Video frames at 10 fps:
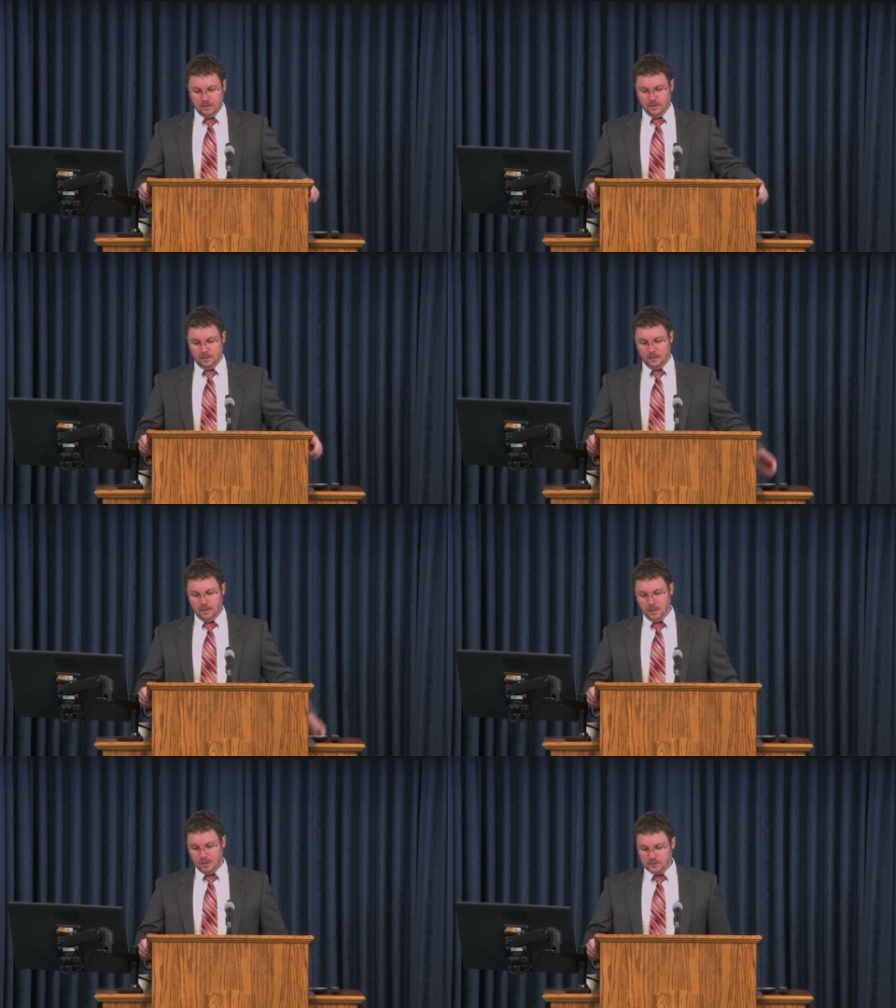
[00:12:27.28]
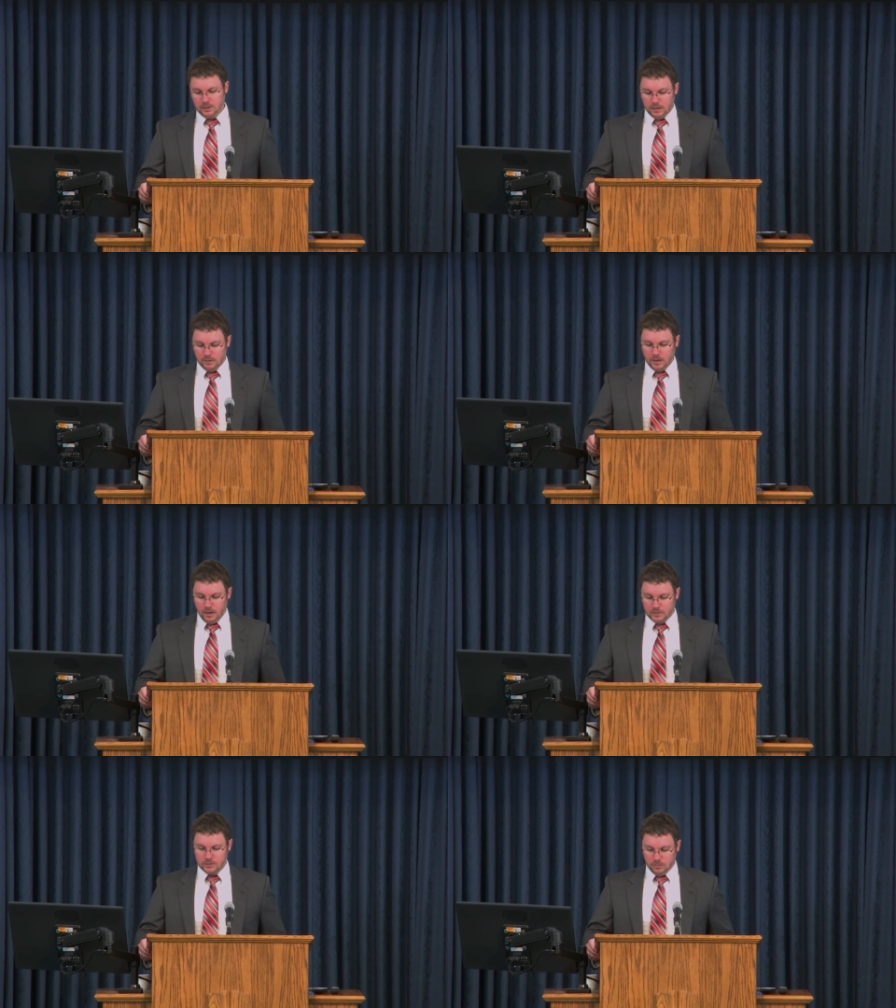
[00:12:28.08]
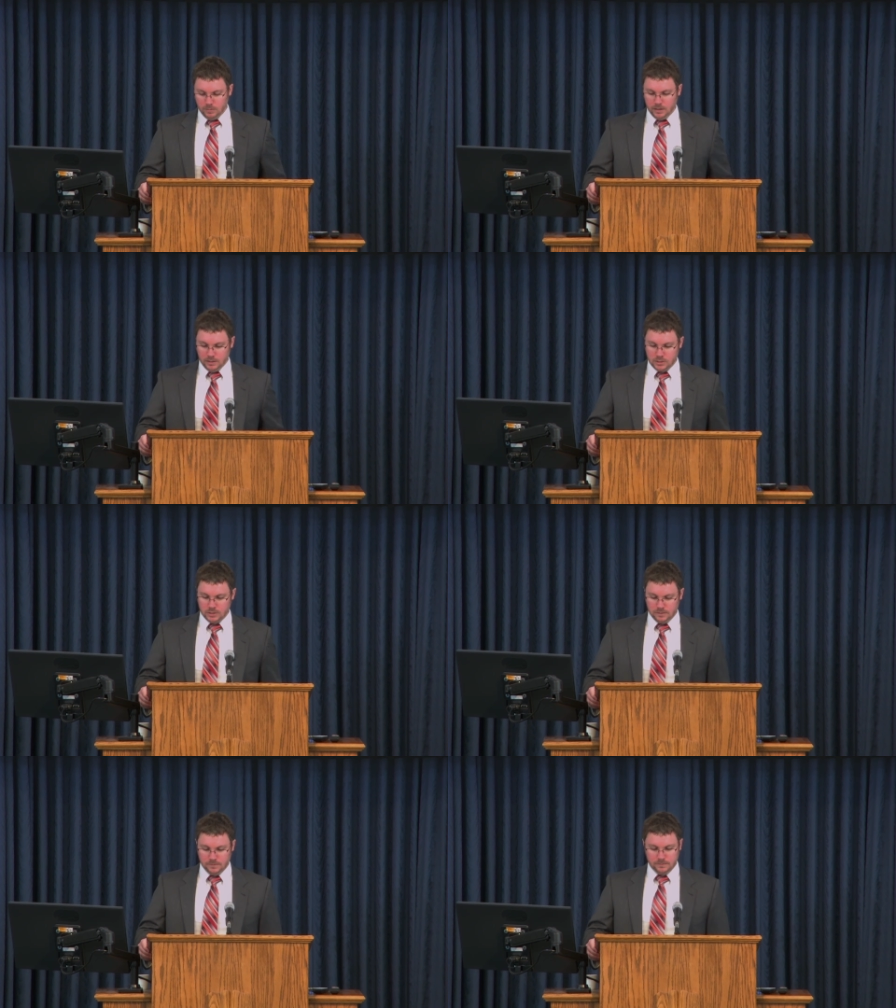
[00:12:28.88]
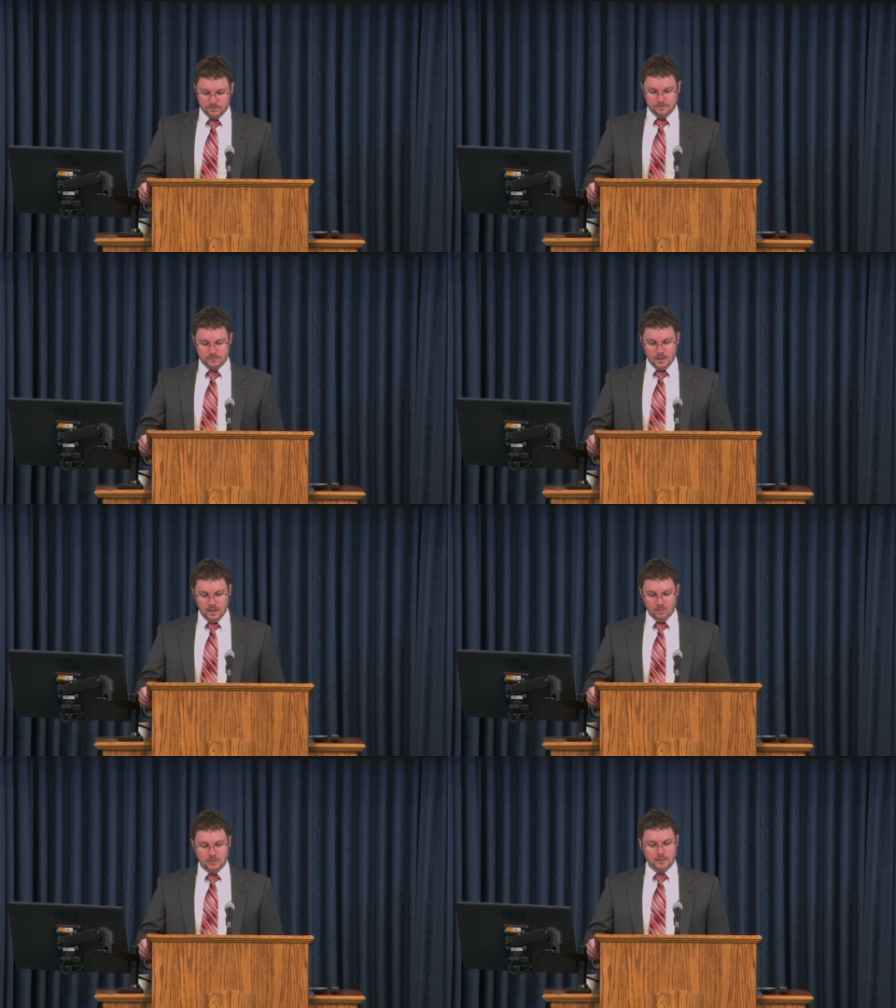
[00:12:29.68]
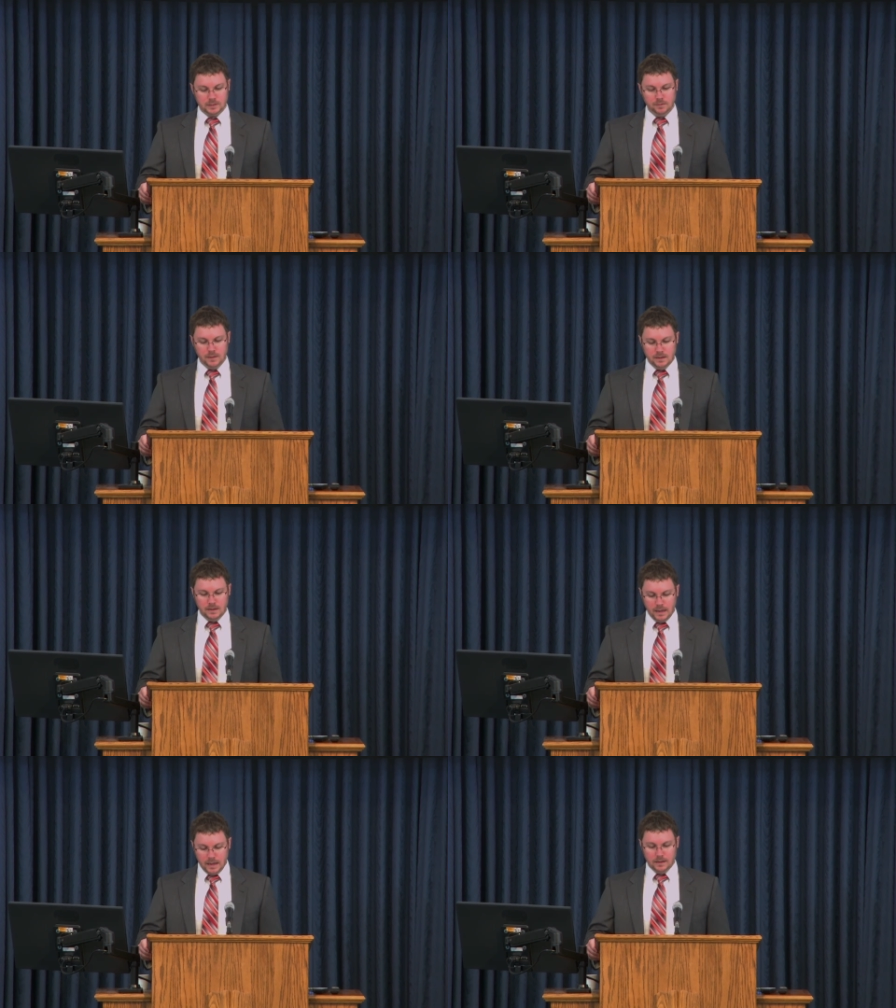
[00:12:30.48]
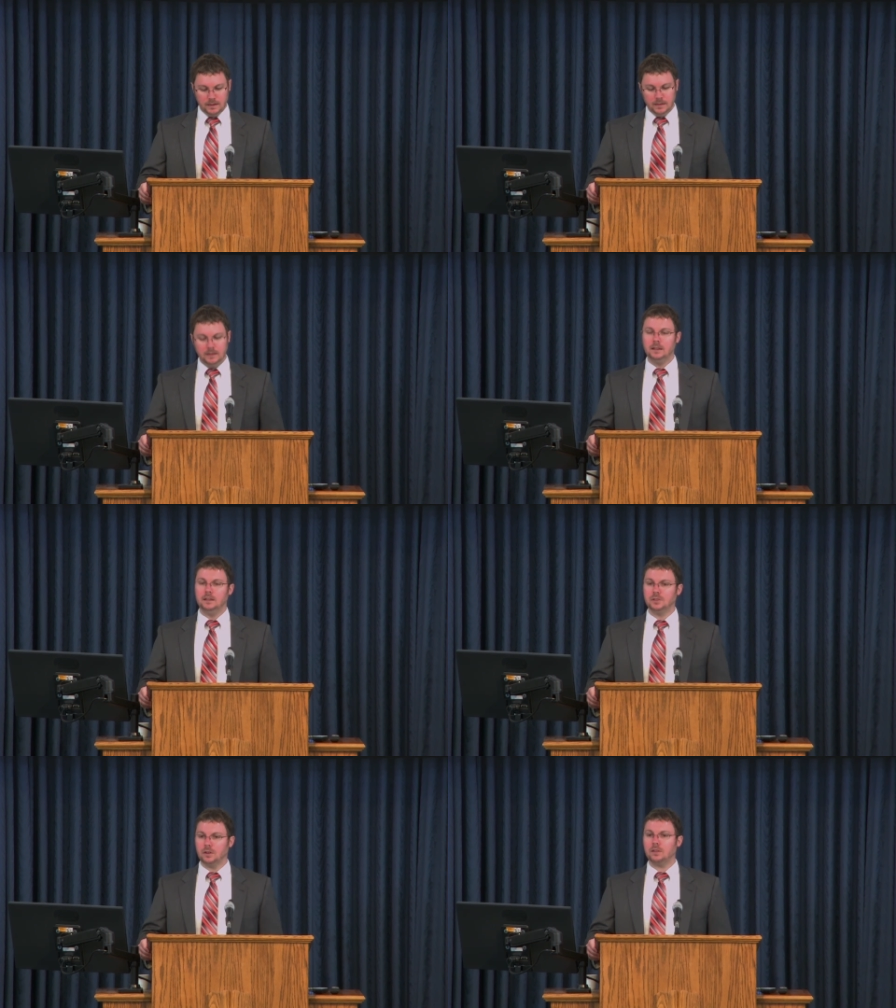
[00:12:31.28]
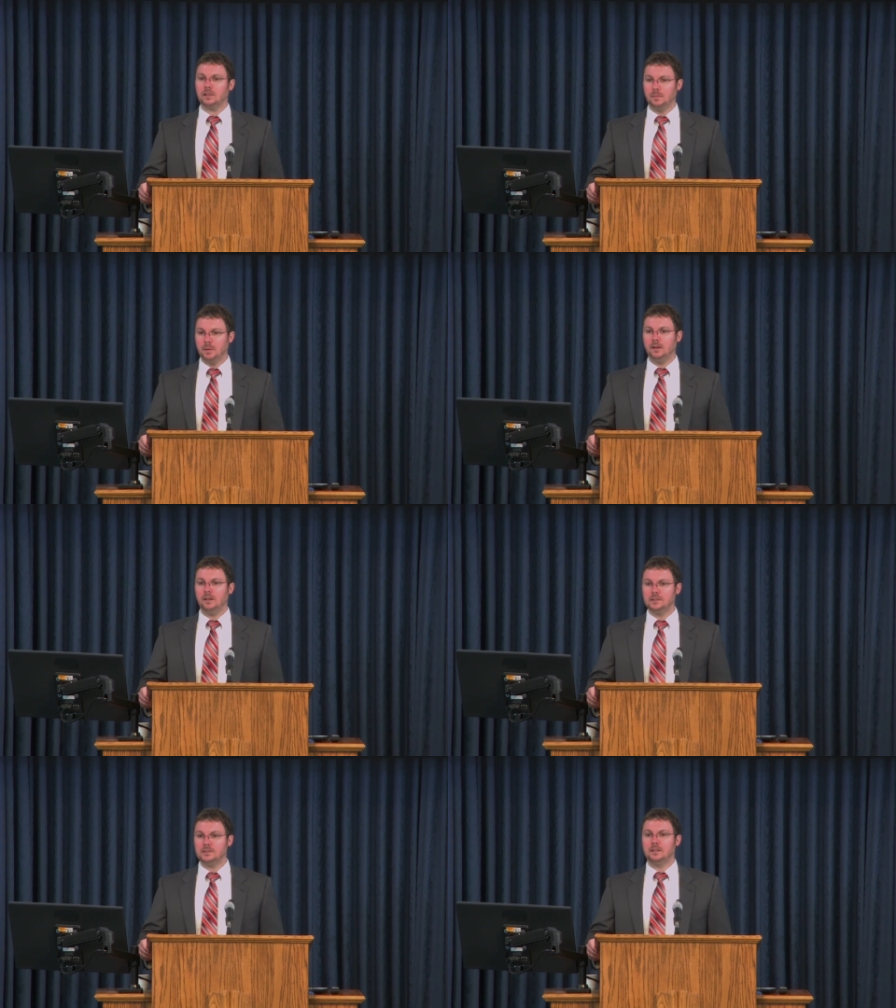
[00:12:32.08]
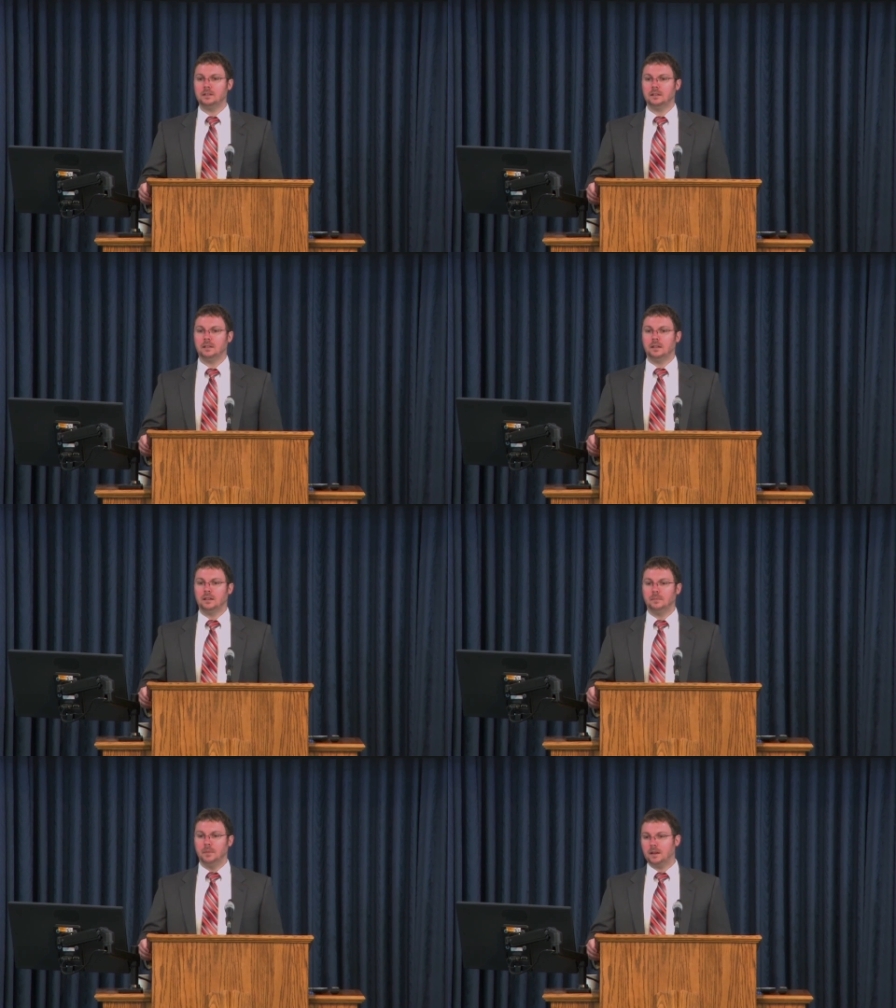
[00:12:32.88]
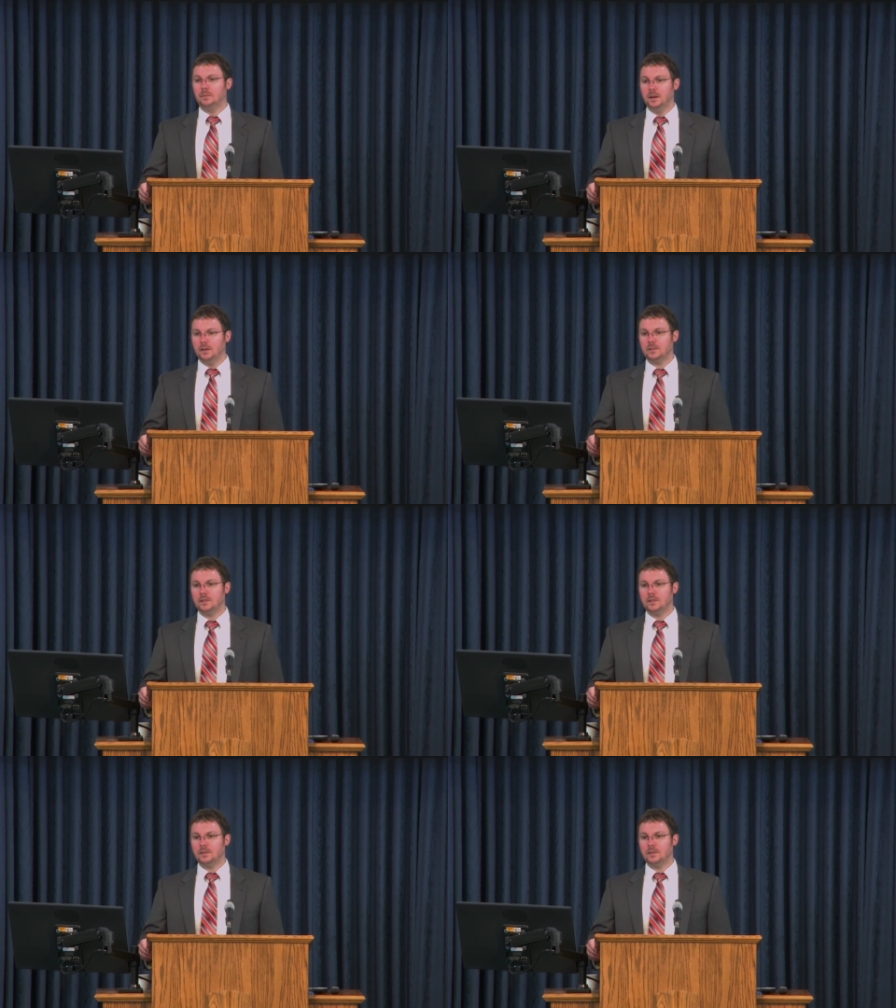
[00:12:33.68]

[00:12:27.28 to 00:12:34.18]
And because he loved God so much, it was as if he hated his earthly parents by comparison.